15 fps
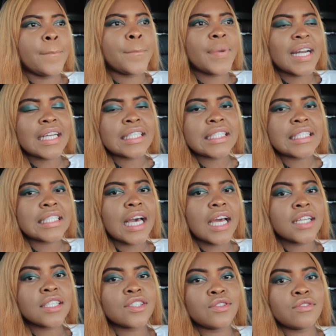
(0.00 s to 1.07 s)
but I
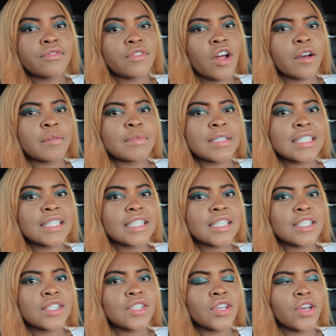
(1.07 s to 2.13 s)
decided to do Vlogmas
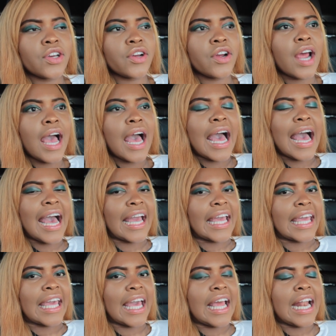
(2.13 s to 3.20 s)
this year
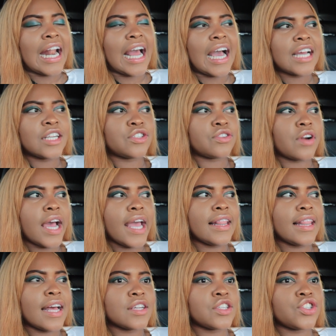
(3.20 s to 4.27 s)
again. I tried
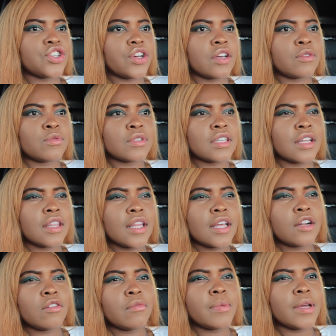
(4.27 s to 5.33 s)
last year, it was a
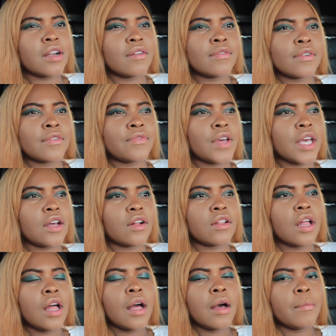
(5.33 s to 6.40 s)
little bit of a
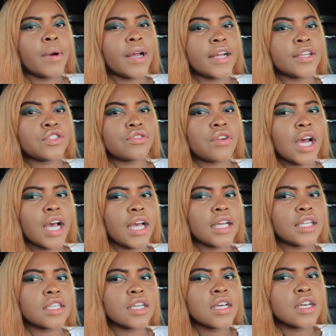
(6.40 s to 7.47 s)
fail, but I
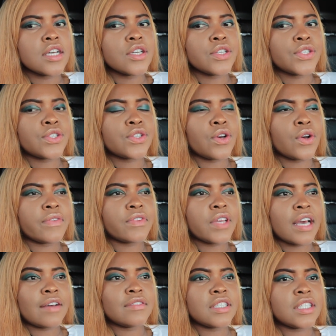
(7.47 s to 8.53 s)
tried. So if you
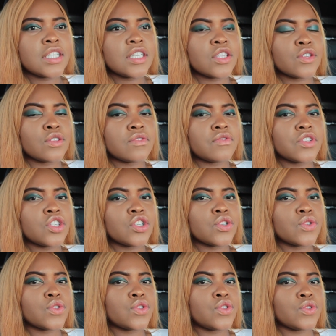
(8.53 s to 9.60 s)
haven't seen those
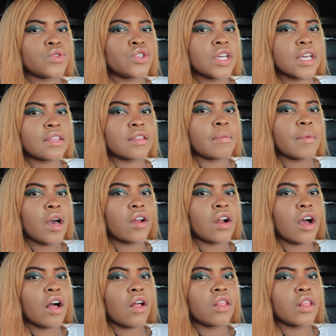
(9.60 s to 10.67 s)
videos, do check them out.
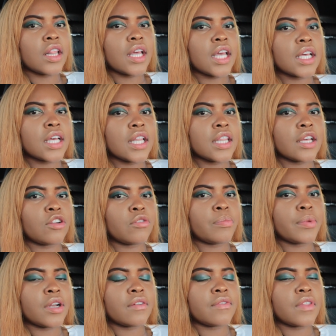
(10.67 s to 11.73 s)
I'll link a little
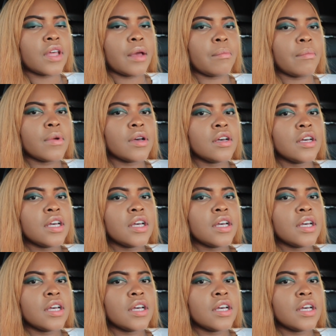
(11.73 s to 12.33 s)
bit of them